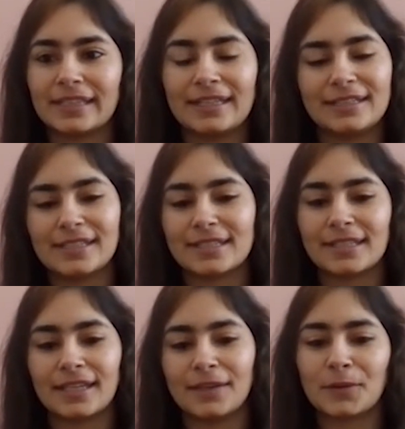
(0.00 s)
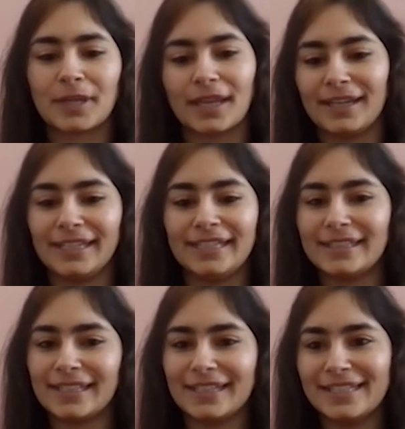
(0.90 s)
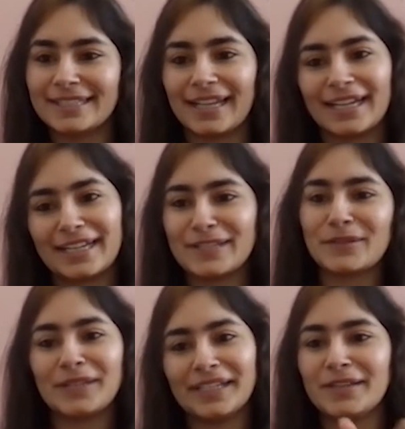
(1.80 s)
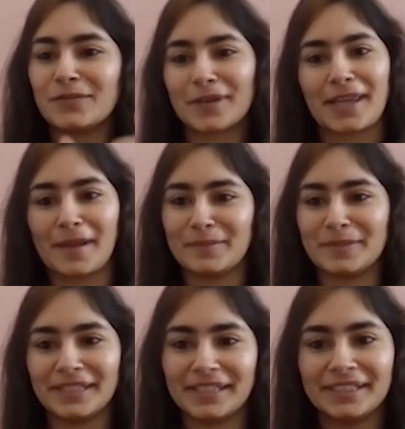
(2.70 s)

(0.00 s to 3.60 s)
They'll just say, okay, I need this. At least you need the vocabulary.